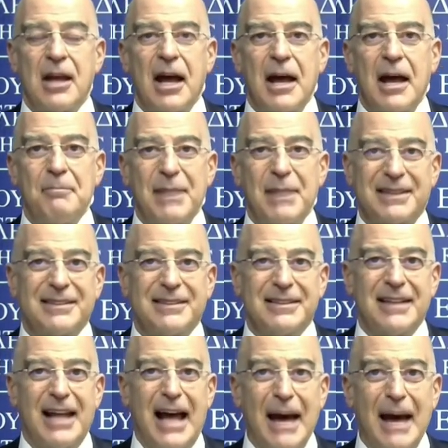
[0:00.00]
But
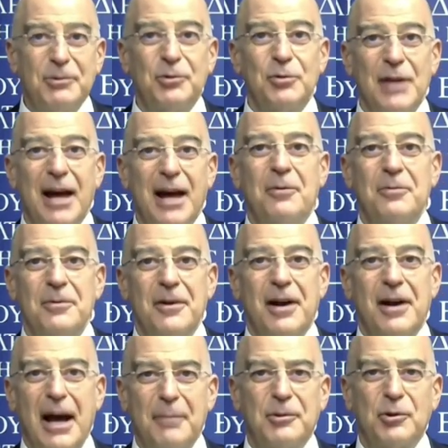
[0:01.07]
up to now,